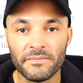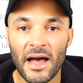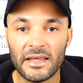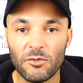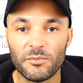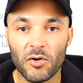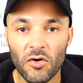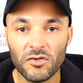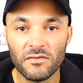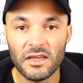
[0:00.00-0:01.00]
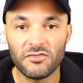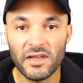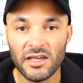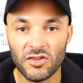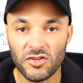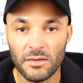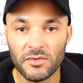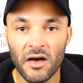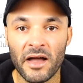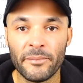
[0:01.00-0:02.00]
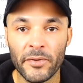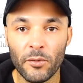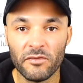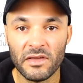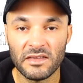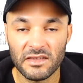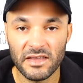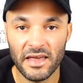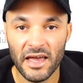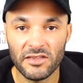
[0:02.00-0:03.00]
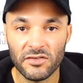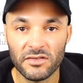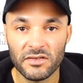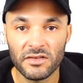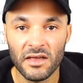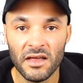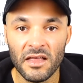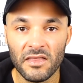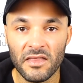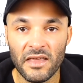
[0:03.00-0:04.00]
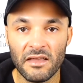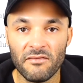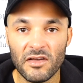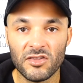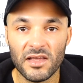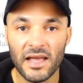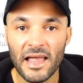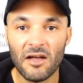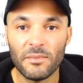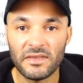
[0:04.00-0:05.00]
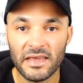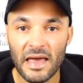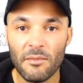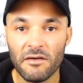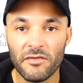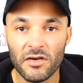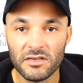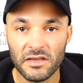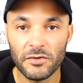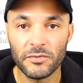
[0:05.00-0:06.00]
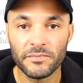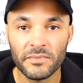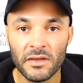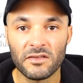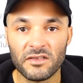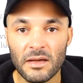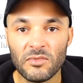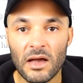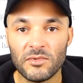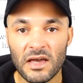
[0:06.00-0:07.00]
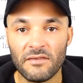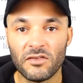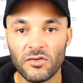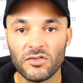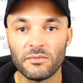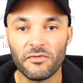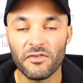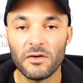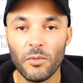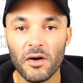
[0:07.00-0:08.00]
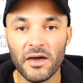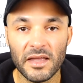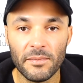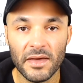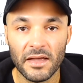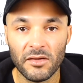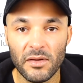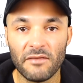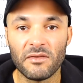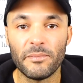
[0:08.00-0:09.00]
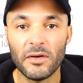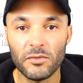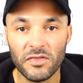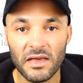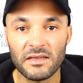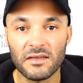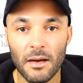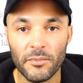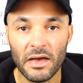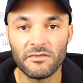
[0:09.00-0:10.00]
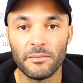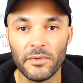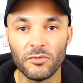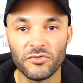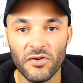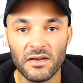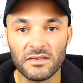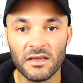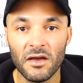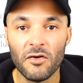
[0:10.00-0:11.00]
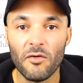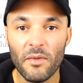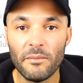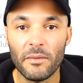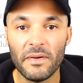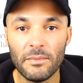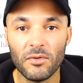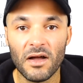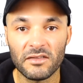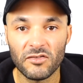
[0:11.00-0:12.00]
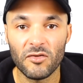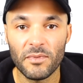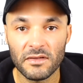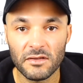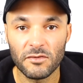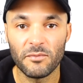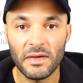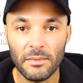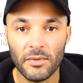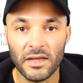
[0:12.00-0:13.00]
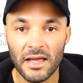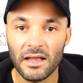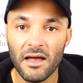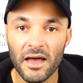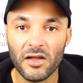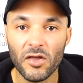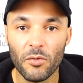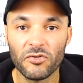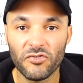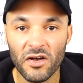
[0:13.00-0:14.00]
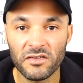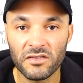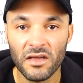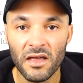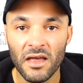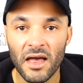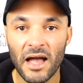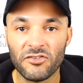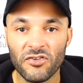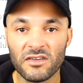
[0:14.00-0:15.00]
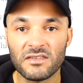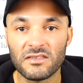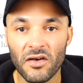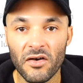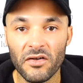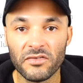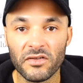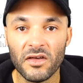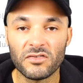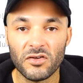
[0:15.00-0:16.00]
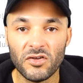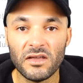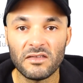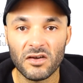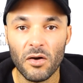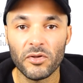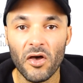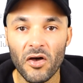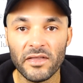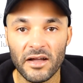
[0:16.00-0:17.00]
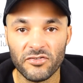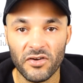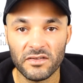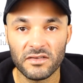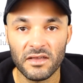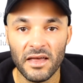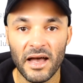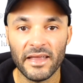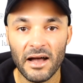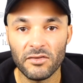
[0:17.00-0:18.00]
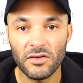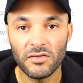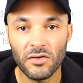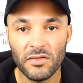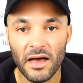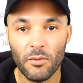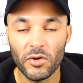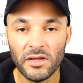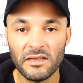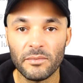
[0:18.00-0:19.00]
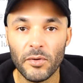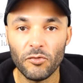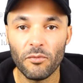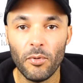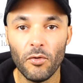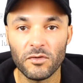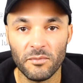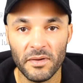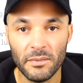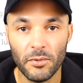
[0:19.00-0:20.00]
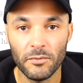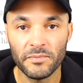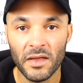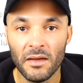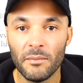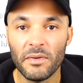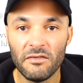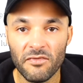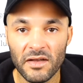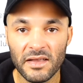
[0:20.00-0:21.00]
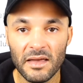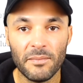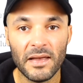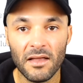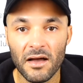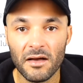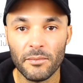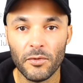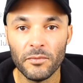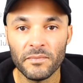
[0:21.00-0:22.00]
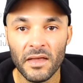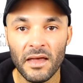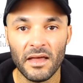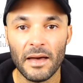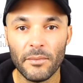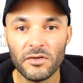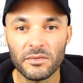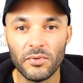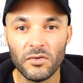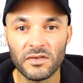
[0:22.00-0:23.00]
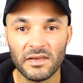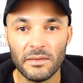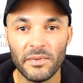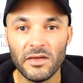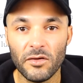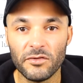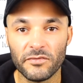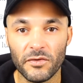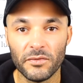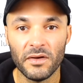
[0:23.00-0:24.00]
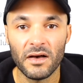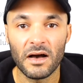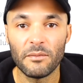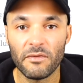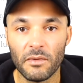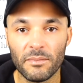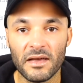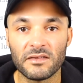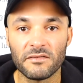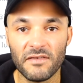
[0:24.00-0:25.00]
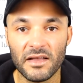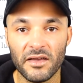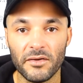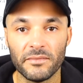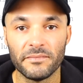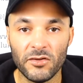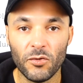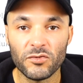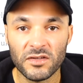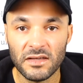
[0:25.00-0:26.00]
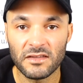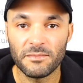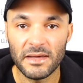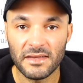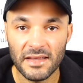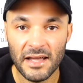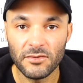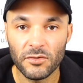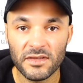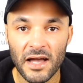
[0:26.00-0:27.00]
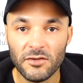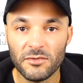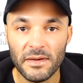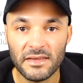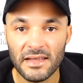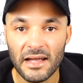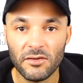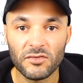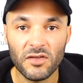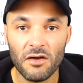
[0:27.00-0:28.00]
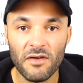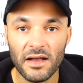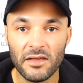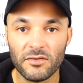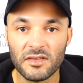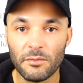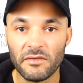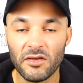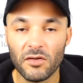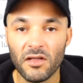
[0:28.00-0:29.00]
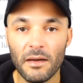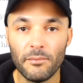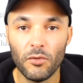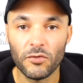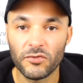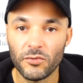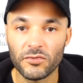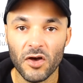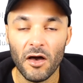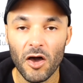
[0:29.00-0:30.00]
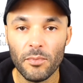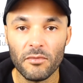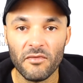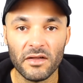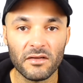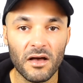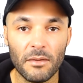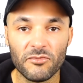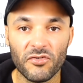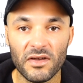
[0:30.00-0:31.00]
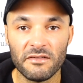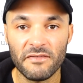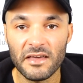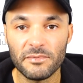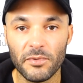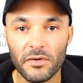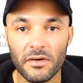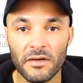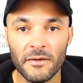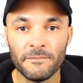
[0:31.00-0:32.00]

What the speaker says: And it was because of these relationships that I'd built with these estate agents that then eventually allowed me to get my first deal. So sometimes you have to do some free work in the beginning. You have to build things up. You have to build trust. Remember, people like to do business with people that they like, know and trust. And trust is earned. So you need to go and earn that trust. And how do you do that? Well, you need to build rapport with people. Be friendly, be likable, and most importantly, be useful. Come from a place of value. You also need to speak to landlords. Can you speak to landlords directly on some of the online portals? OpenRent, Gumtree, Facebook.